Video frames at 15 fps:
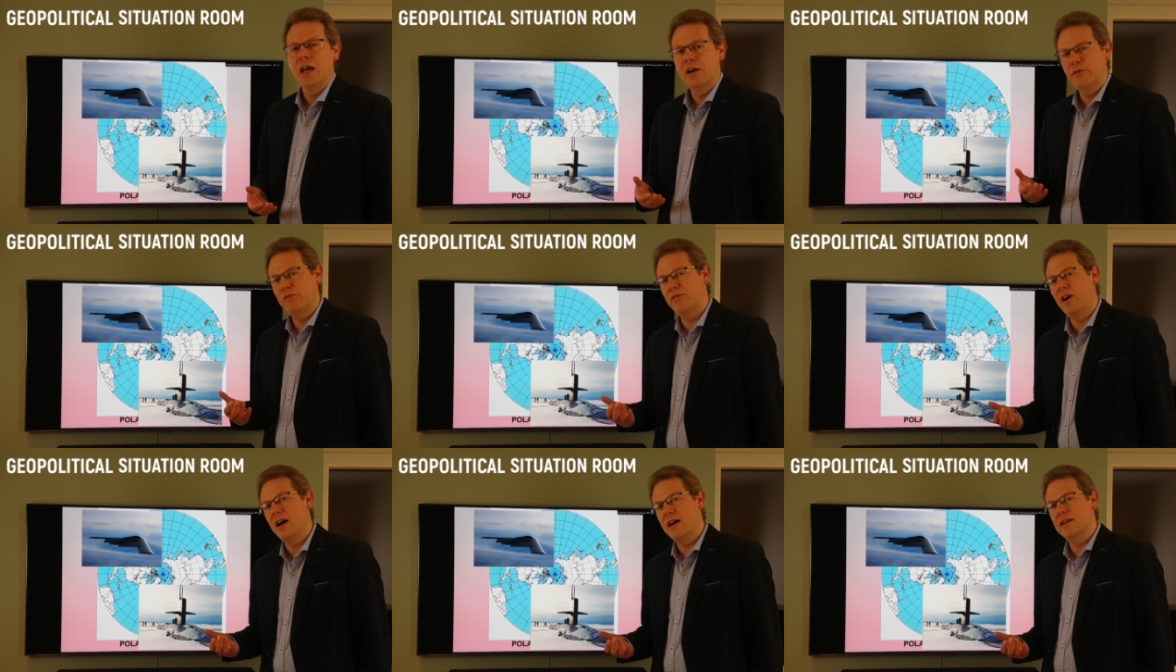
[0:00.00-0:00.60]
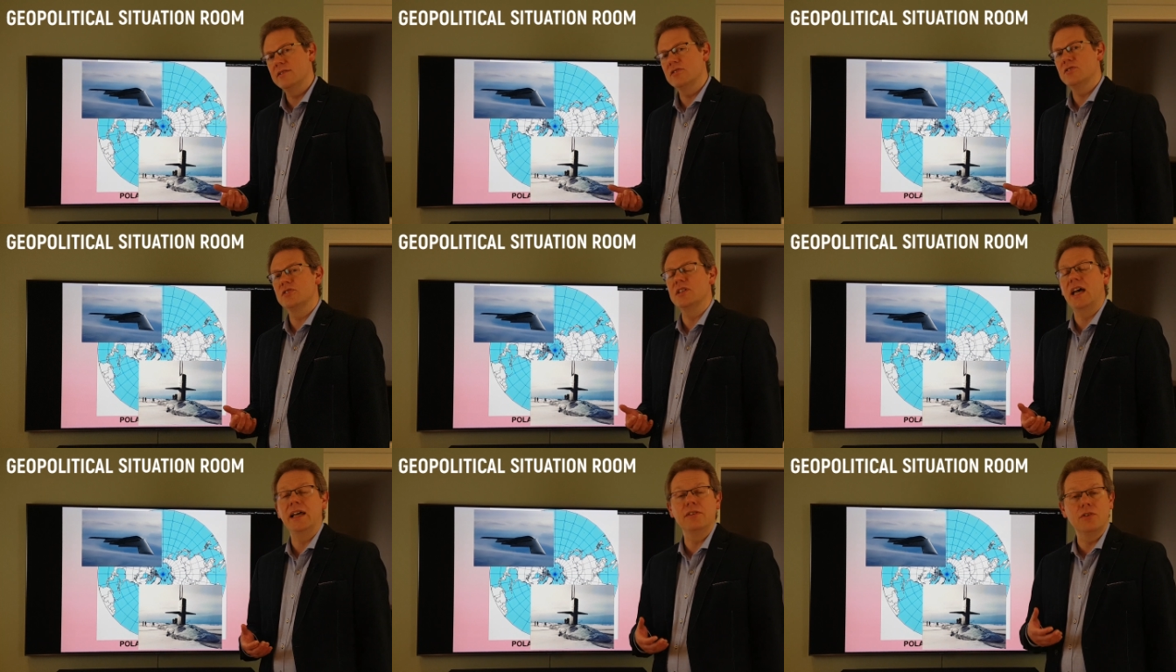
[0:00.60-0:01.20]

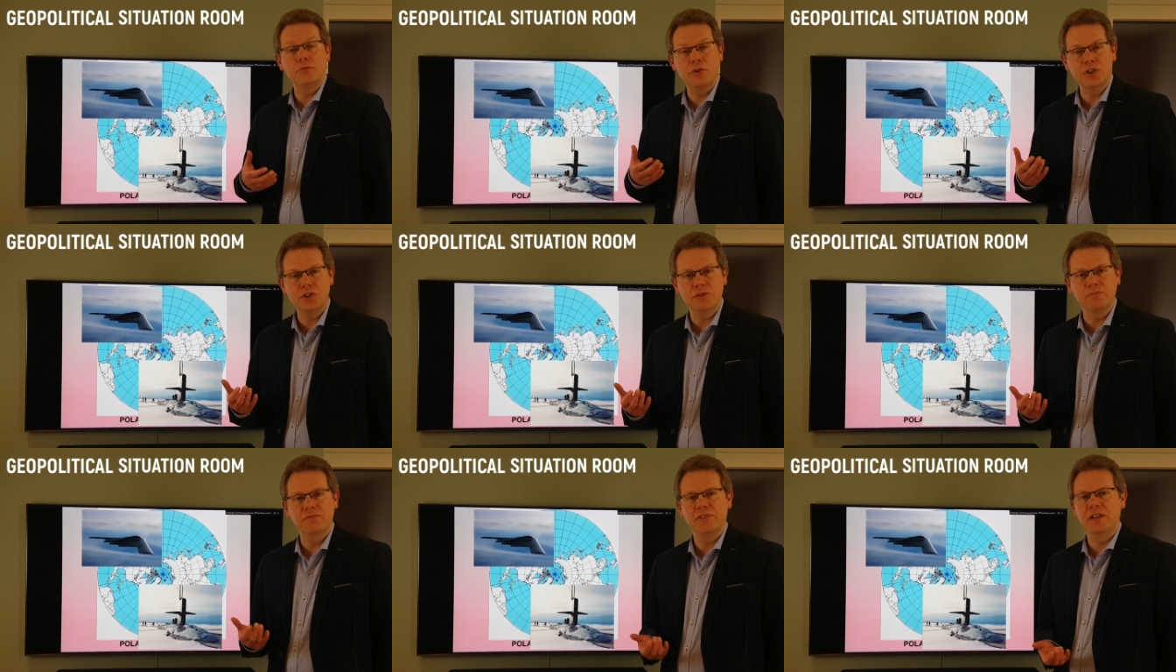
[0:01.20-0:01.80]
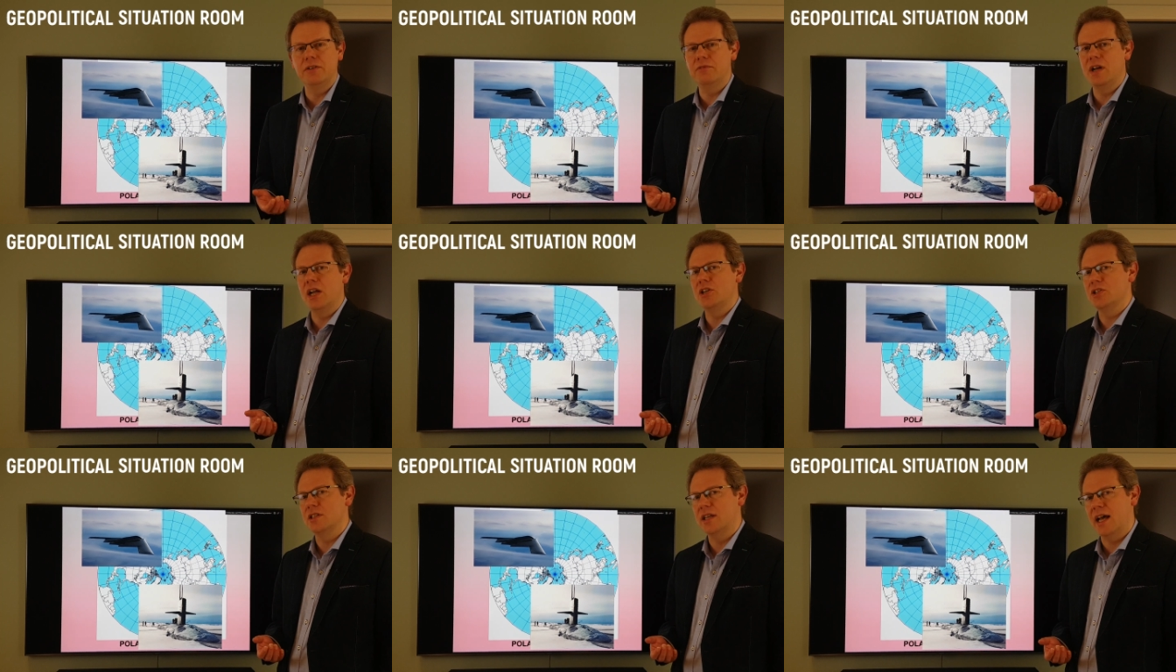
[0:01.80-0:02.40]
France, and the Russian
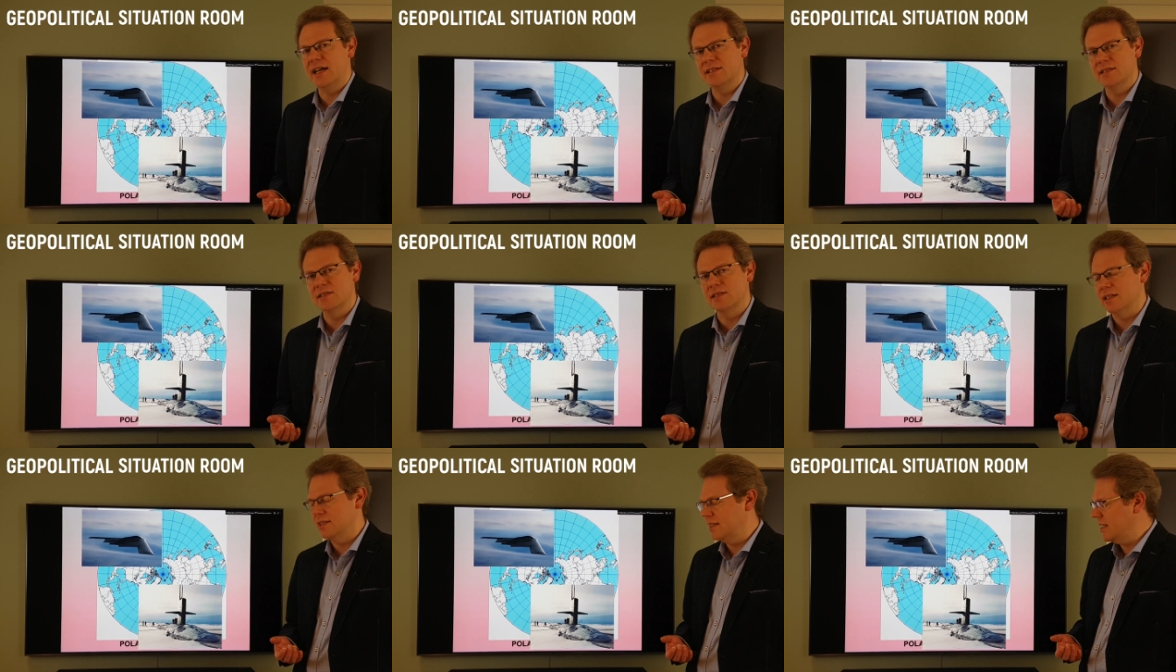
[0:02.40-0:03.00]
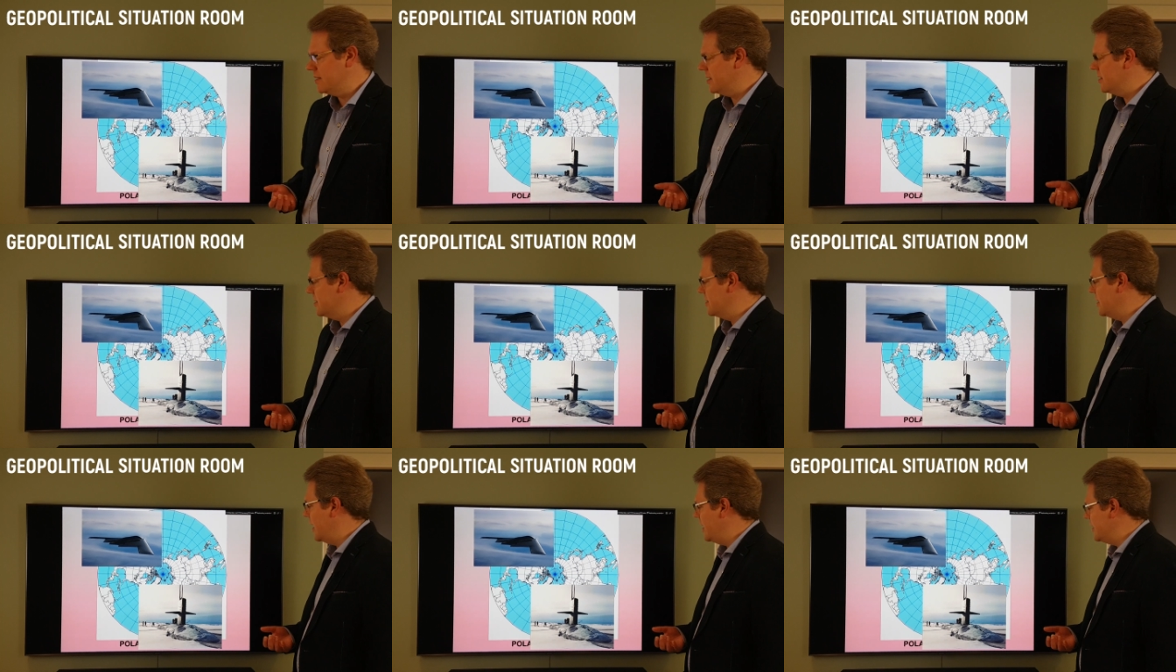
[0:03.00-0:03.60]
Federation as a successor
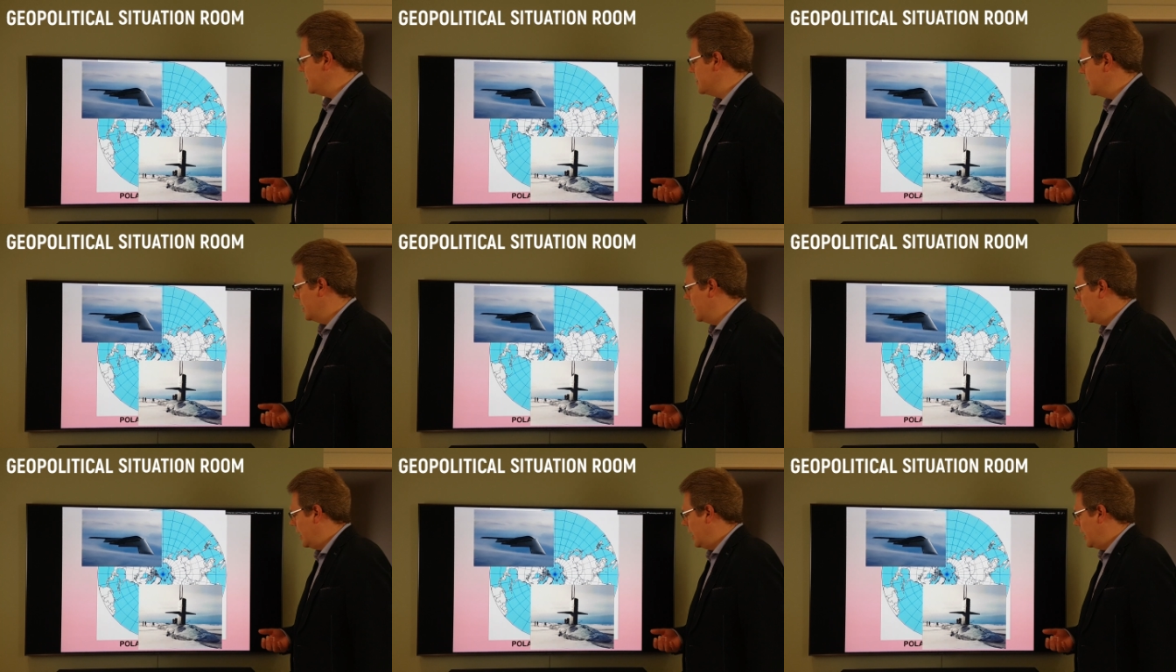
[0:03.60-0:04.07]
state.